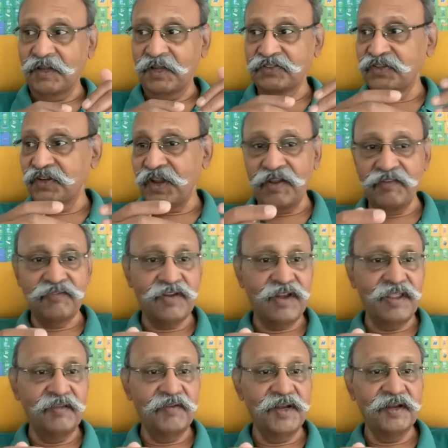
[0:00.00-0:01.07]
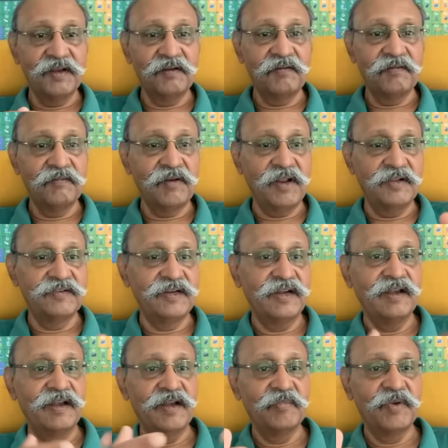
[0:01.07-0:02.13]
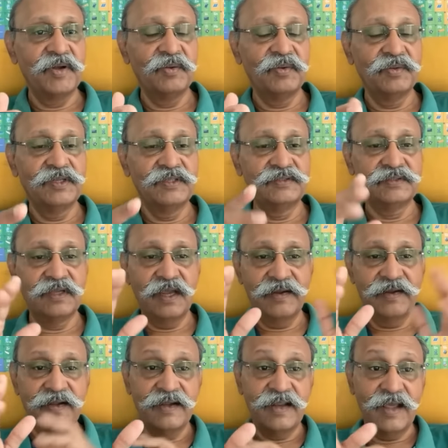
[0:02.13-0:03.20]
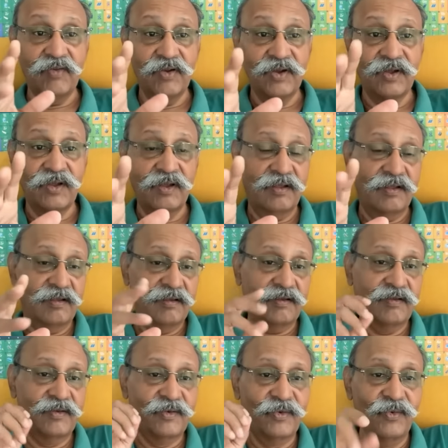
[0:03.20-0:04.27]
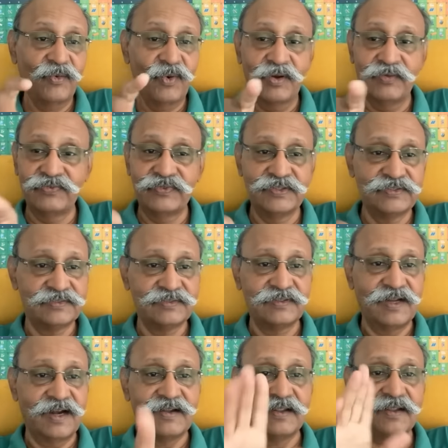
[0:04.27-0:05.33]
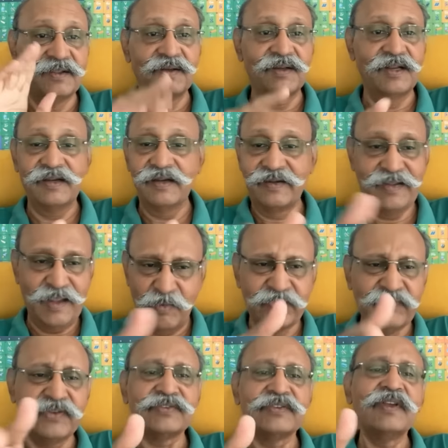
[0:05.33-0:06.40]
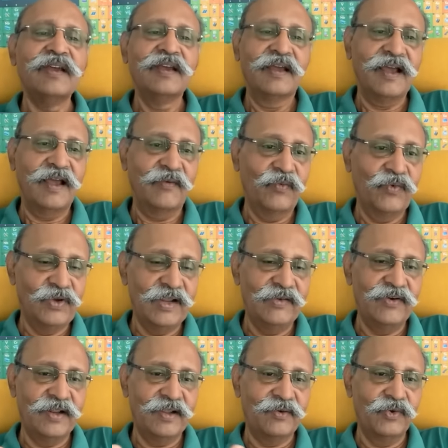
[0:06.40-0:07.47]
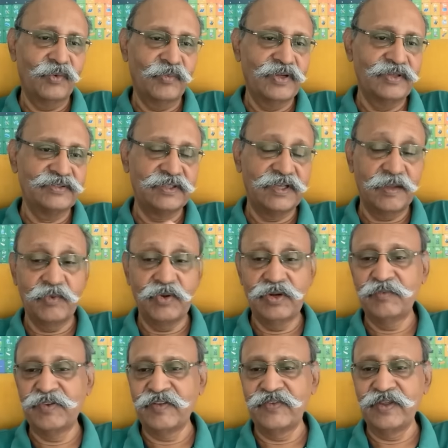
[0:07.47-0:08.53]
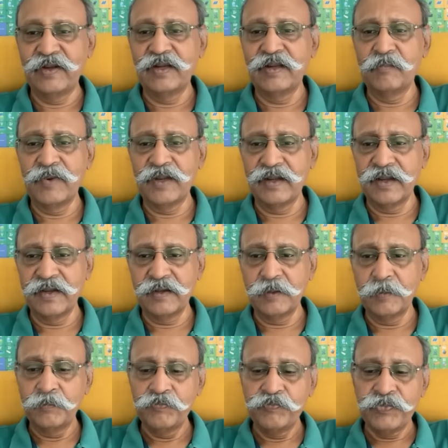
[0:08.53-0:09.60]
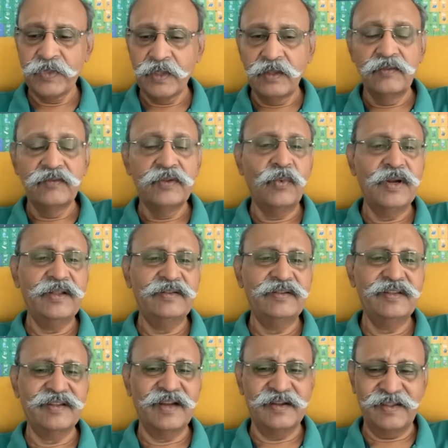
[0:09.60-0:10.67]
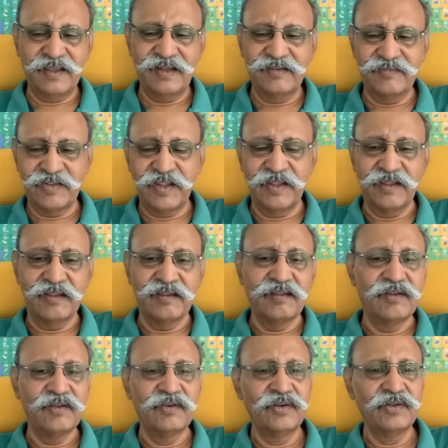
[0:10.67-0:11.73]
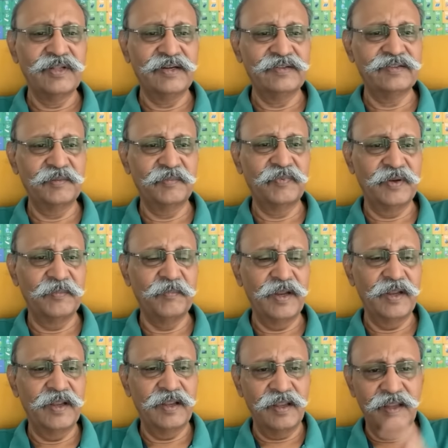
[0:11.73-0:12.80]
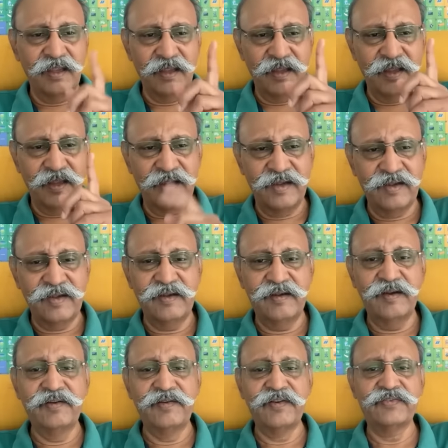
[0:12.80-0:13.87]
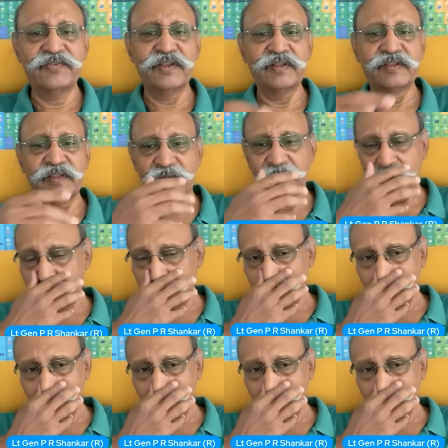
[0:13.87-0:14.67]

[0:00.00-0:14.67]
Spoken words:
Actually, yesterday when I said, let me do this, I didn't have a clue of this article. And it came, of course, I wouldn't have had a clue because it came out somewhere in the midnight. So what does this article say? That's the interesting thing.